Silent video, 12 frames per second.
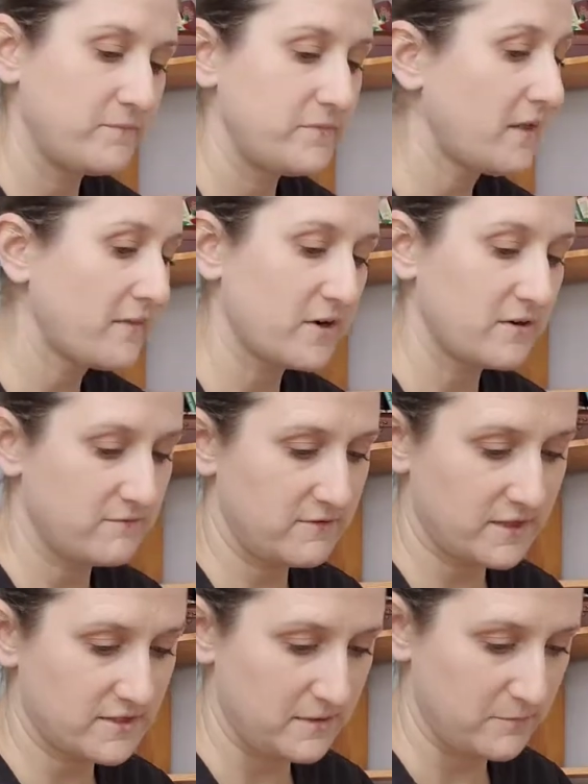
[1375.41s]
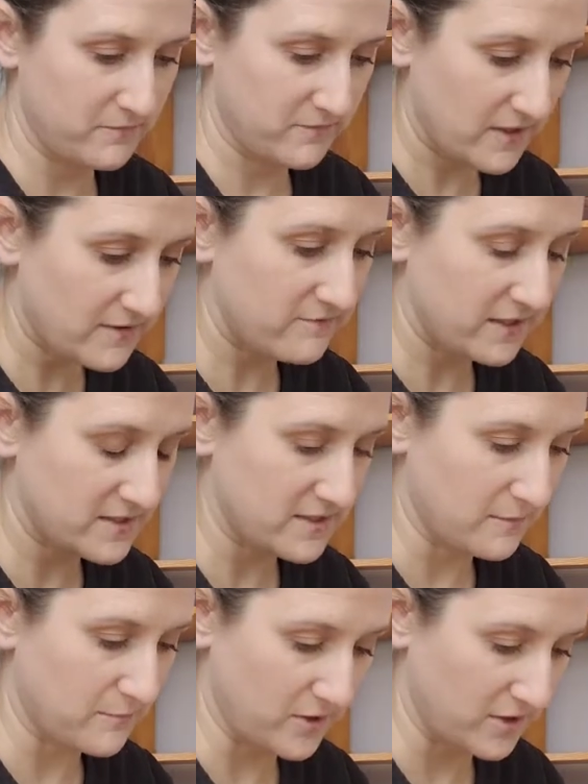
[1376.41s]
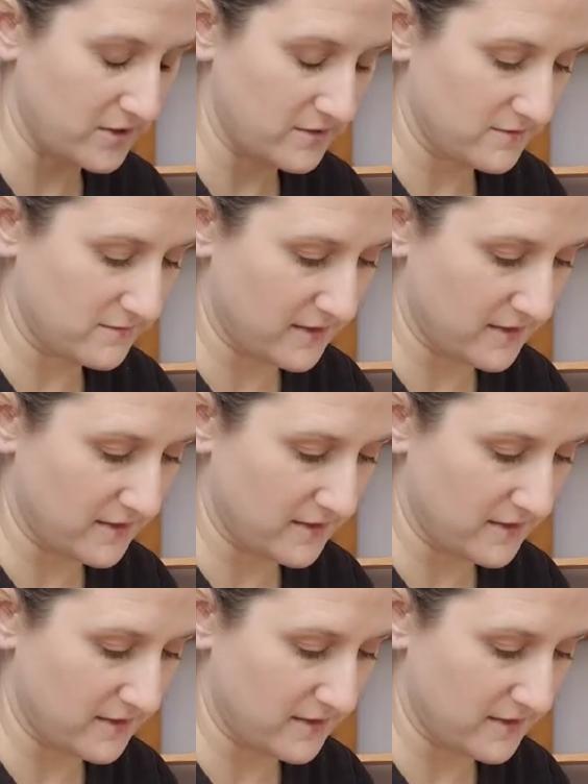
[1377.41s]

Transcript: another convicting, convicting book.